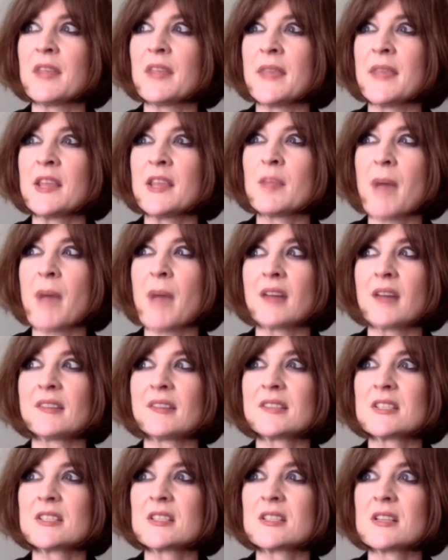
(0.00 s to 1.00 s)
But I think the
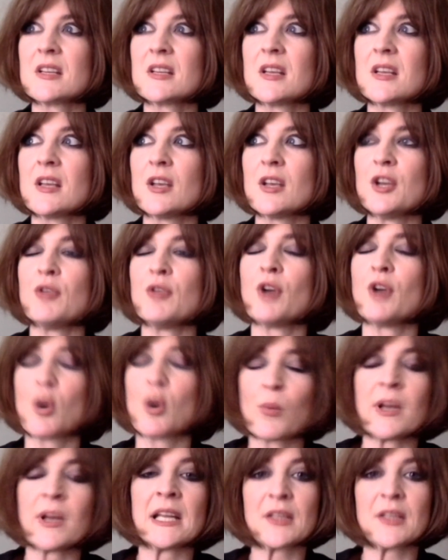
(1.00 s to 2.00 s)
past, you know,
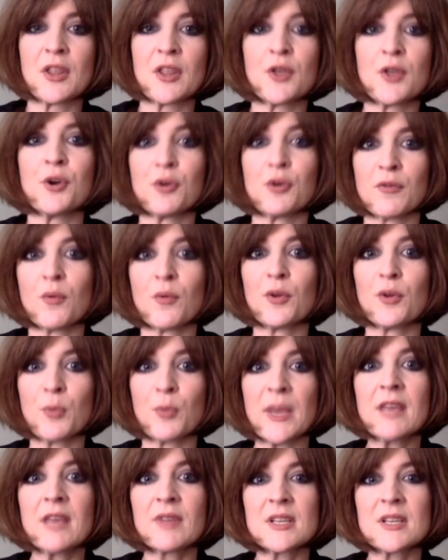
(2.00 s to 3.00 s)
now we're in like the 3rd or
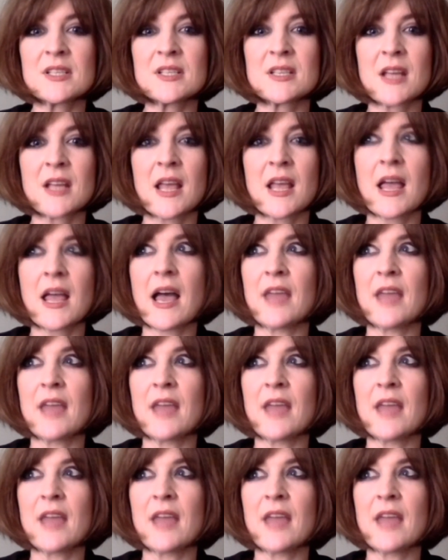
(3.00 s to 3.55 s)
4th week of it.